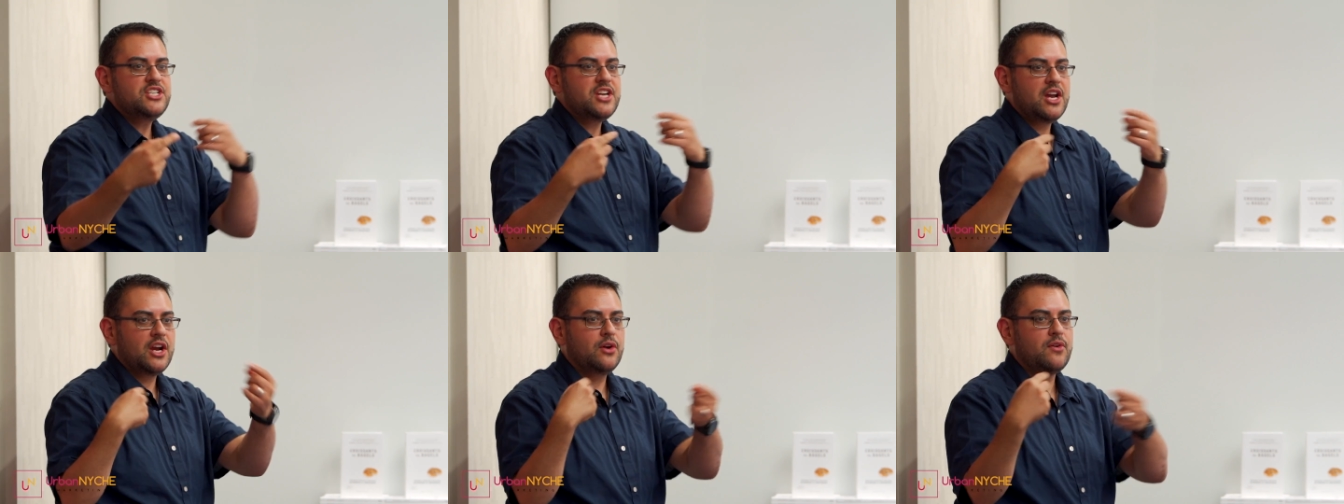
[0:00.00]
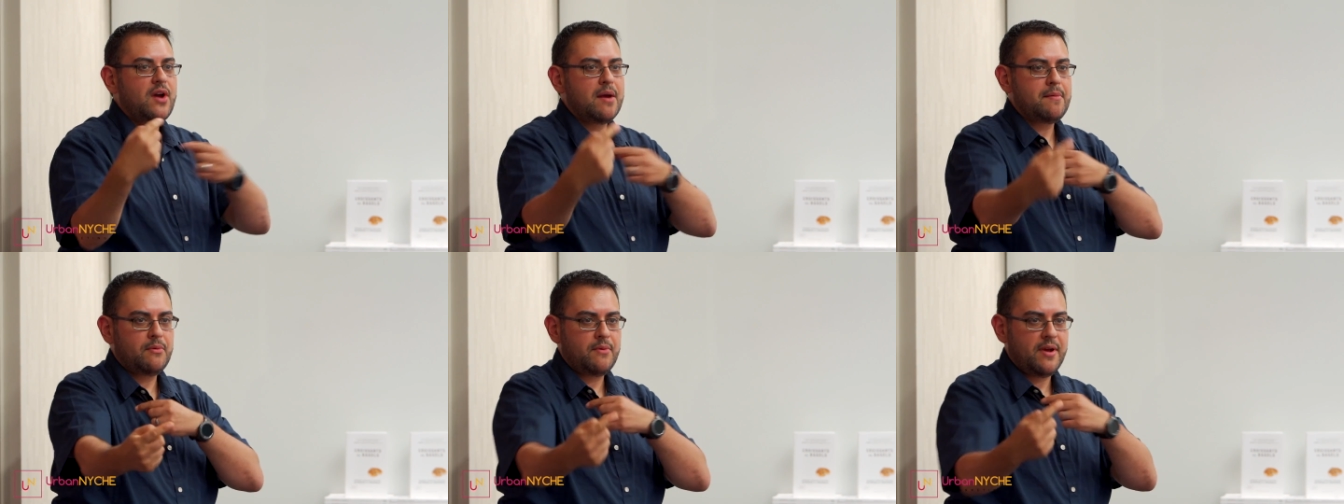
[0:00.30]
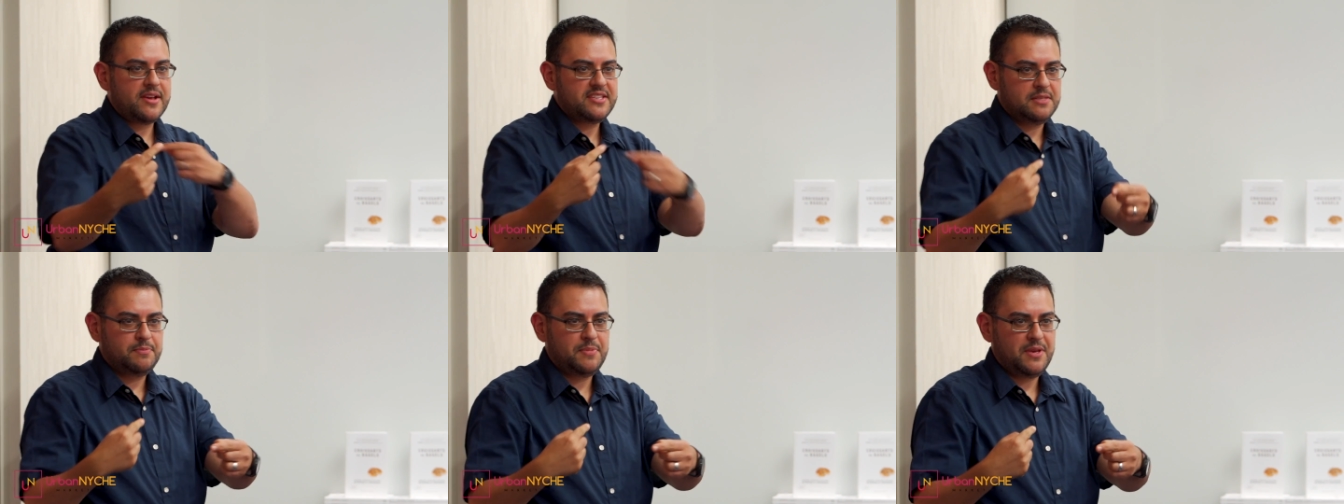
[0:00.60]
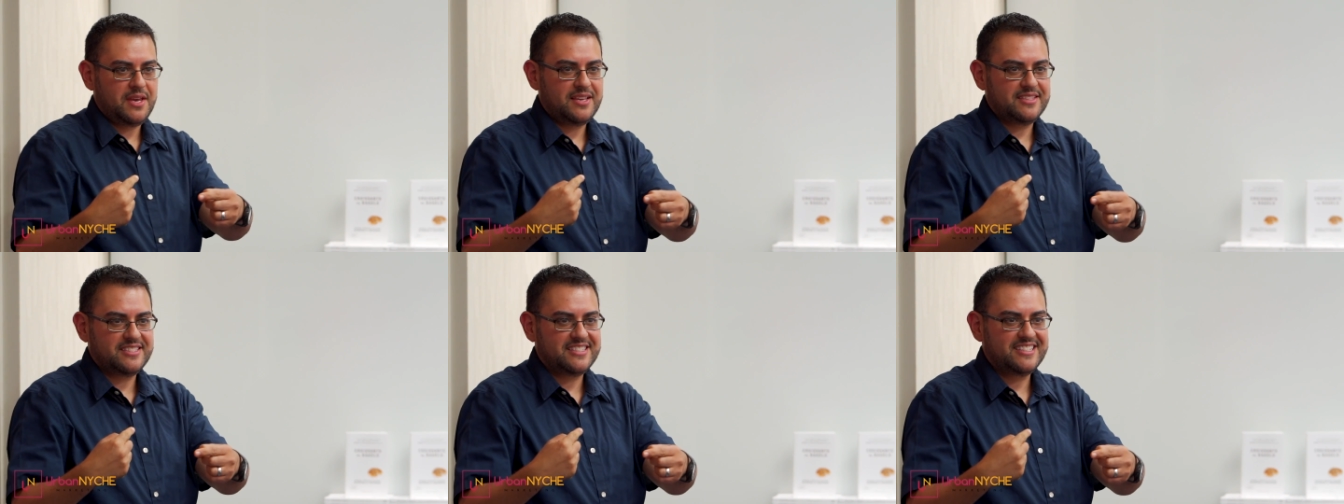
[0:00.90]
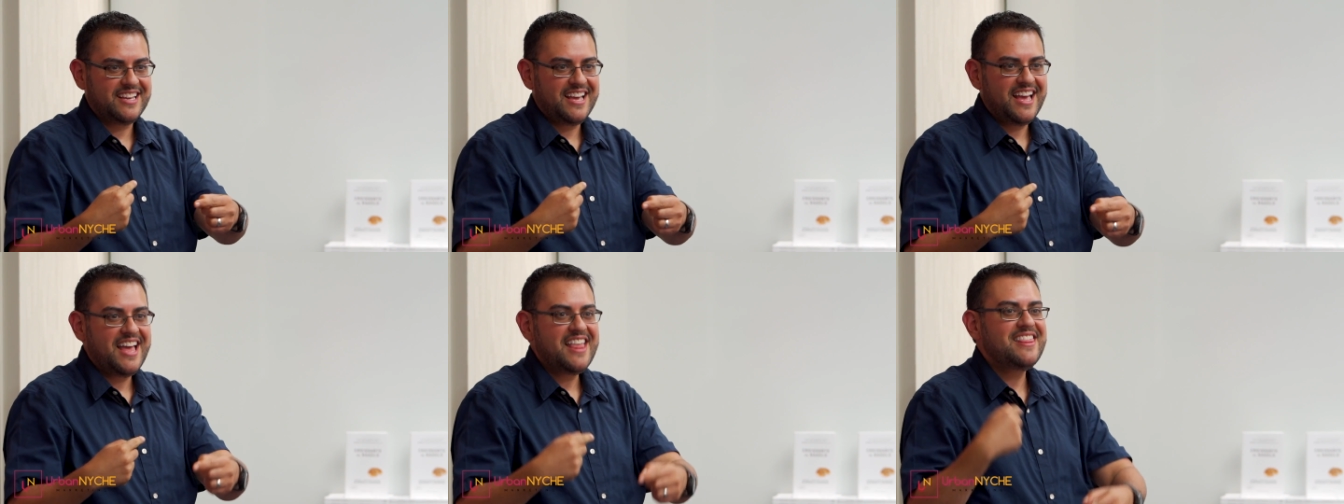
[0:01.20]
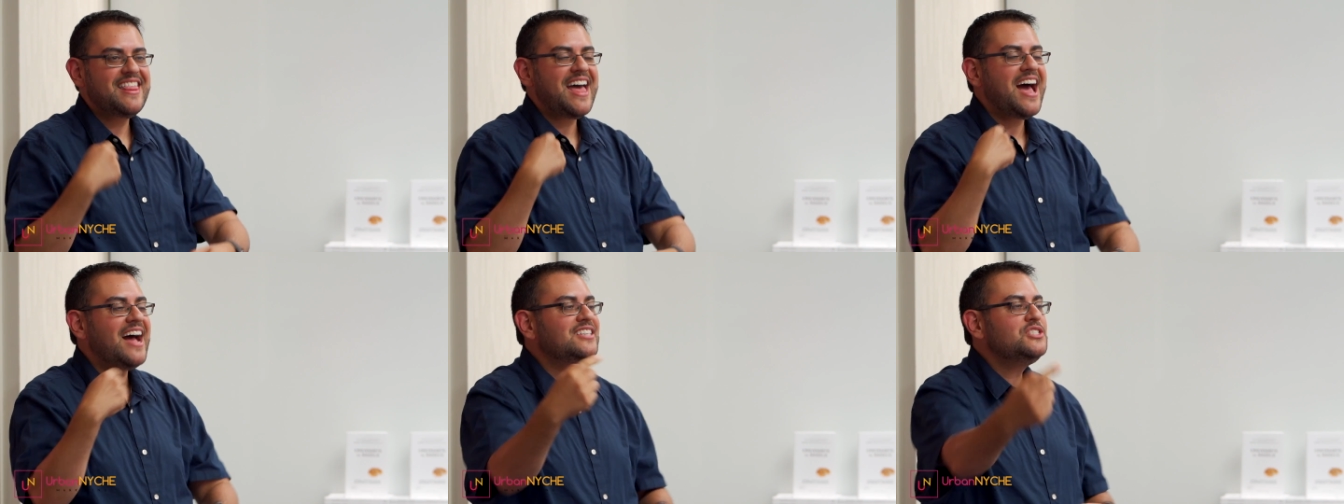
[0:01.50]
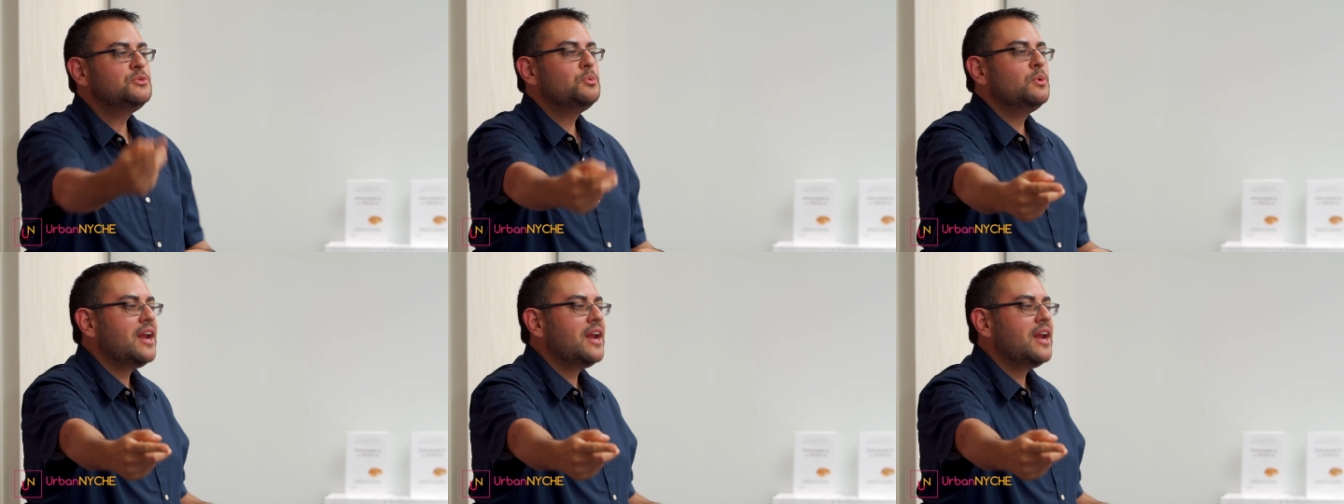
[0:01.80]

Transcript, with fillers: to share grammar recipes. That's